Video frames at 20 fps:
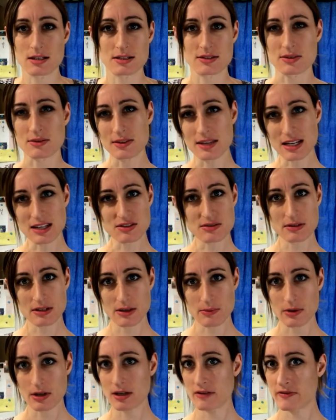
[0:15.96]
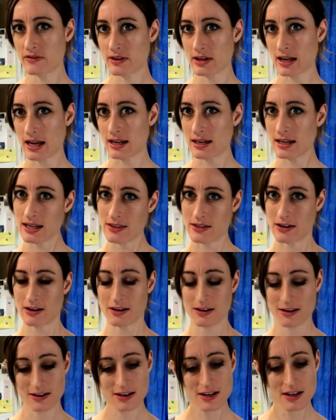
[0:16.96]
Don't think it's really working for Ken either.
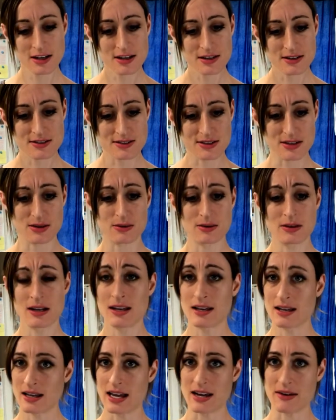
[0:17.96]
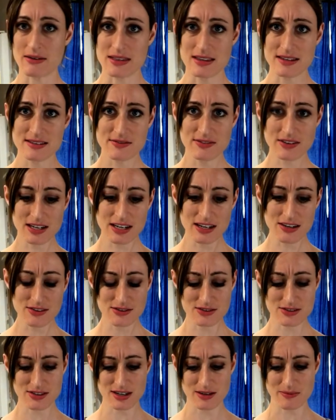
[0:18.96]
So, anyway, this video
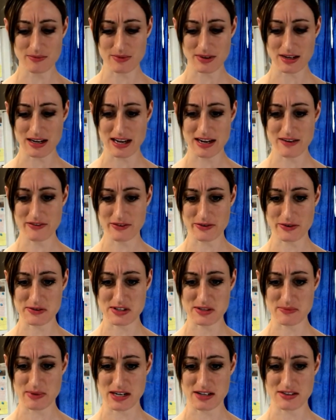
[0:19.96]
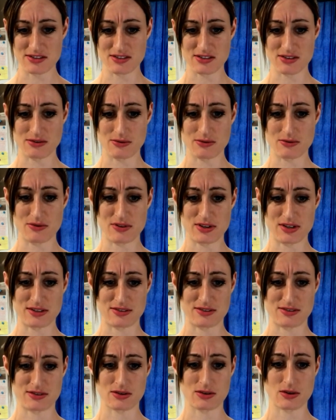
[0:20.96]
is kind of a response to
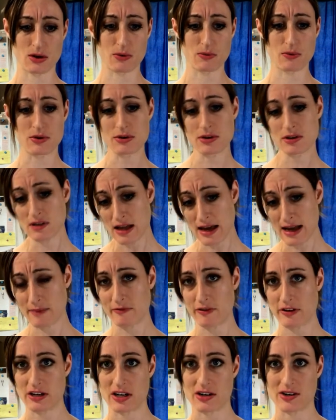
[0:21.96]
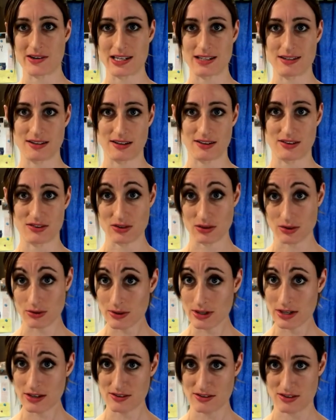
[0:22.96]
this Corona Lime video I did 2
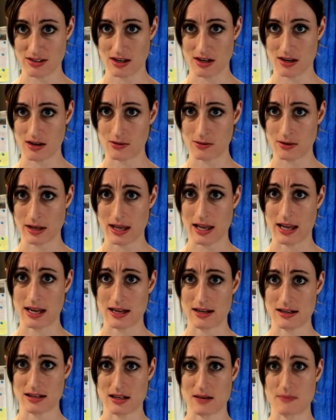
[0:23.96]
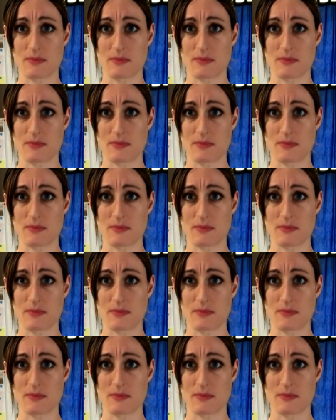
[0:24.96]
years ago, and